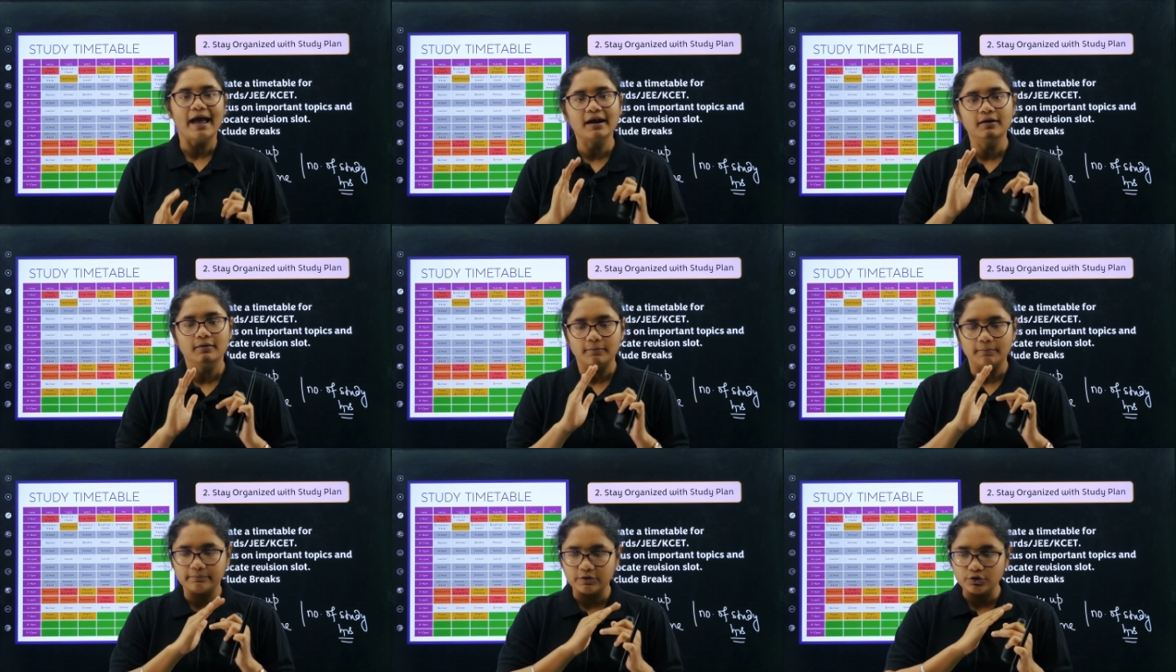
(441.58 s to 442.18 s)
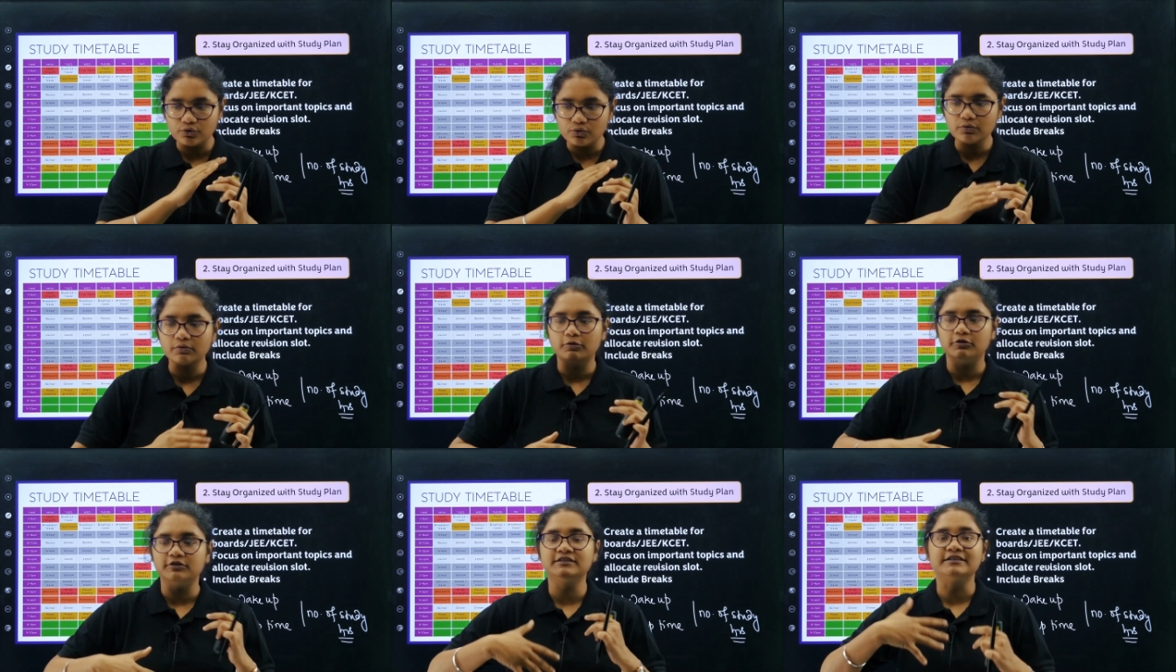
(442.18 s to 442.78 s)
and you
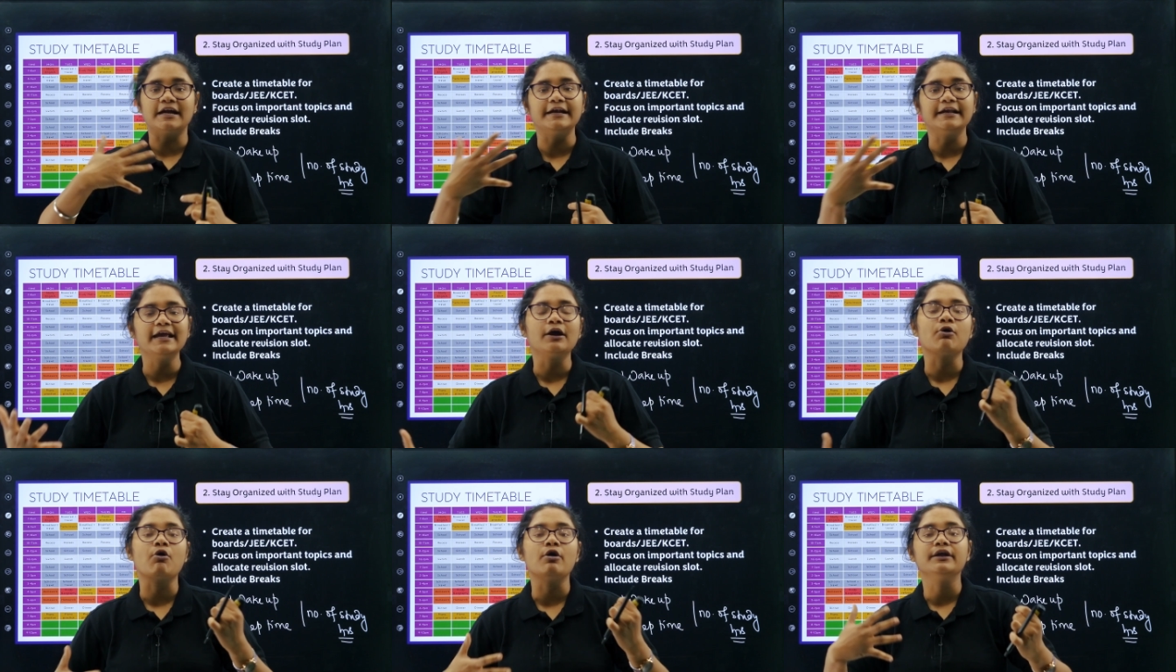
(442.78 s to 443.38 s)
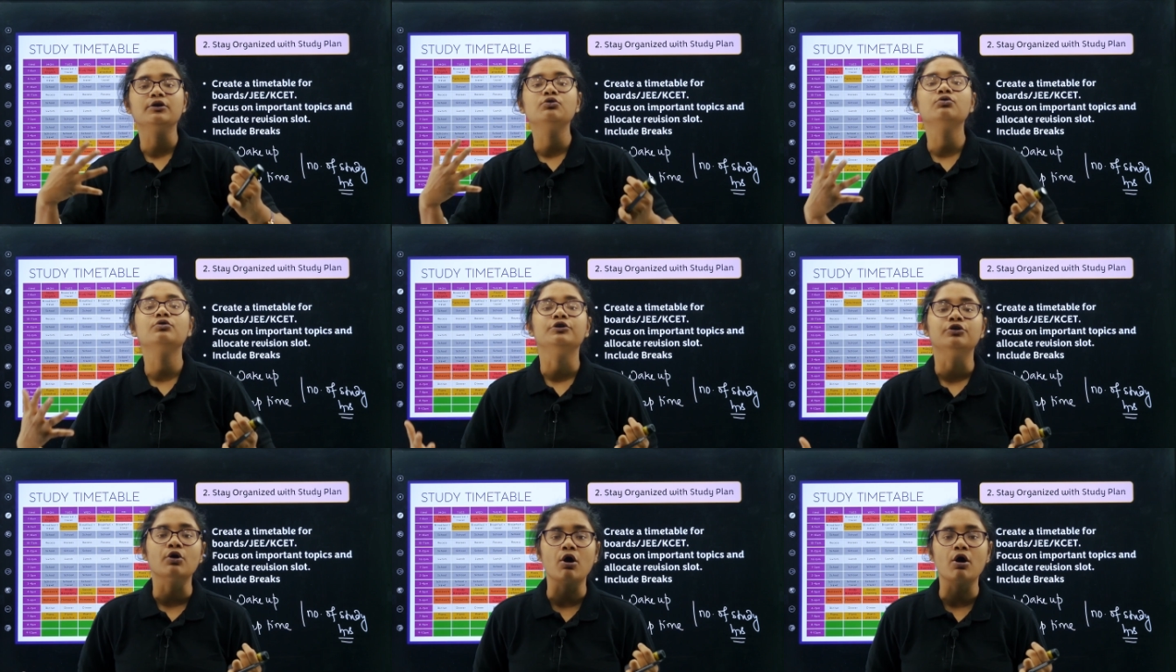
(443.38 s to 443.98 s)
study according to
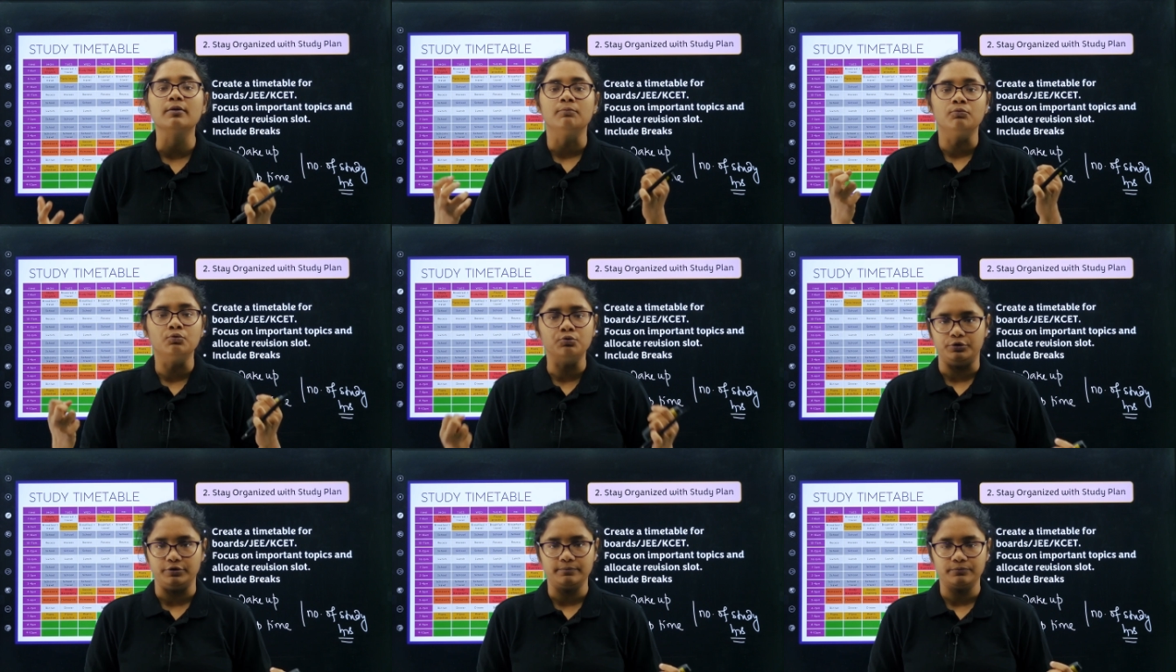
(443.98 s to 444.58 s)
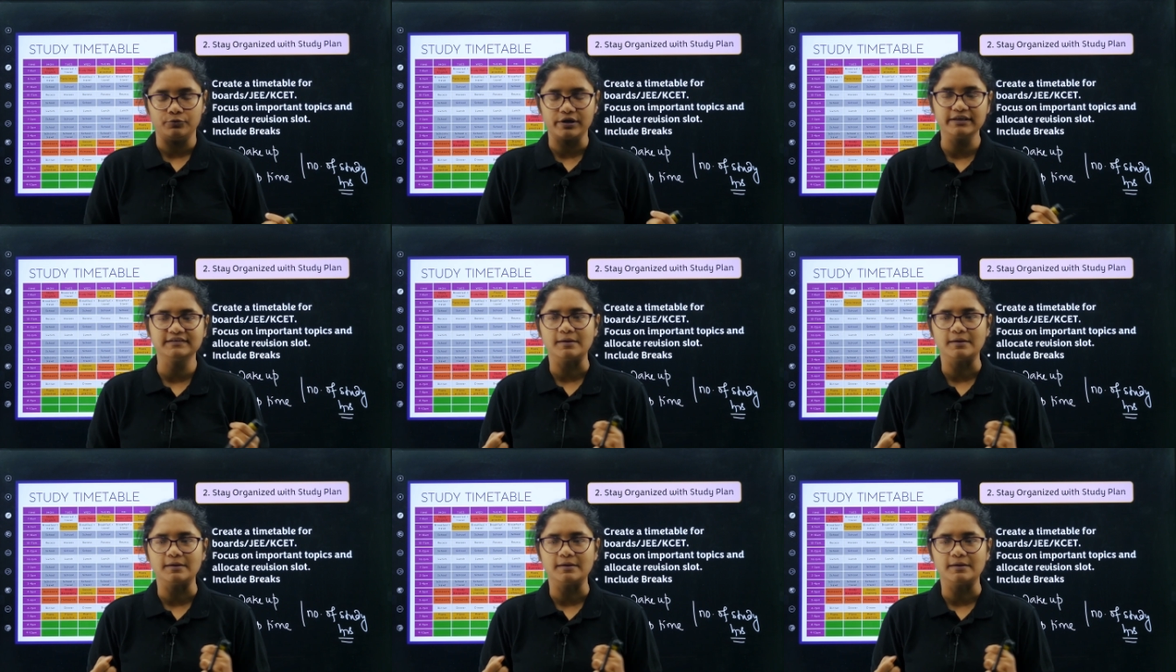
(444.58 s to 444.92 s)
your mood, okay?